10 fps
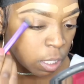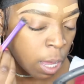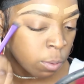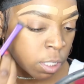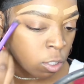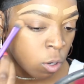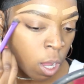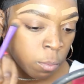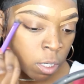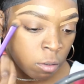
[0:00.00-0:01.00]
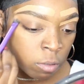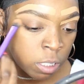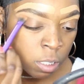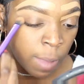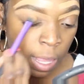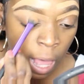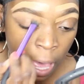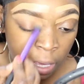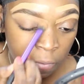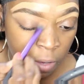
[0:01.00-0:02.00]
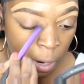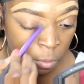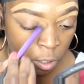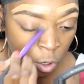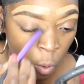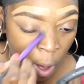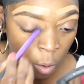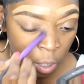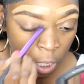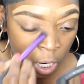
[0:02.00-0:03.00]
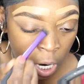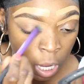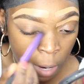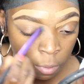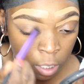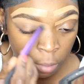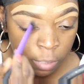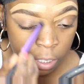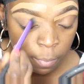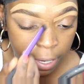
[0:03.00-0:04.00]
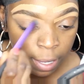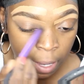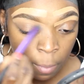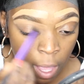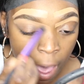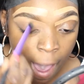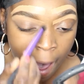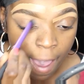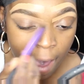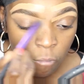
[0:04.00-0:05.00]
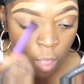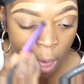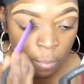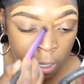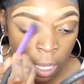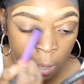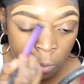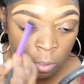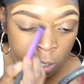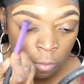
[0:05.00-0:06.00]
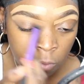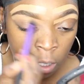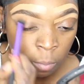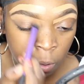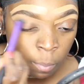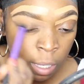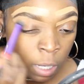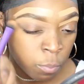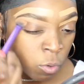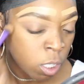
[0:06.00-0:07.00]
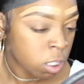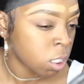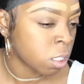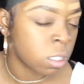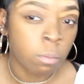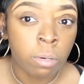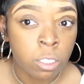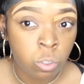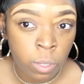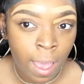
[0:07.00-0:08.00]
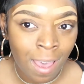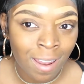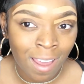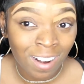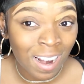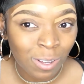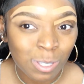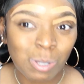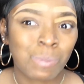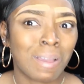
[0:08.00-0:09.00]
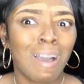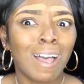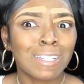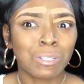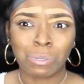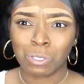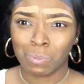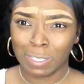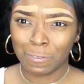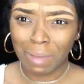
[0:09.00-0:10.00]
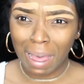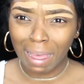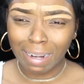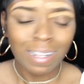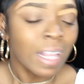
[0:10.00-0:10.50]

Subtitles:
I was like, you know, I'm gonna risk my life and I'm gonna go out here and I'm gonna get me some makeup. I have not been able to really put makeup on since the brunch we had at our house. Oh my gosh, it was so much fun.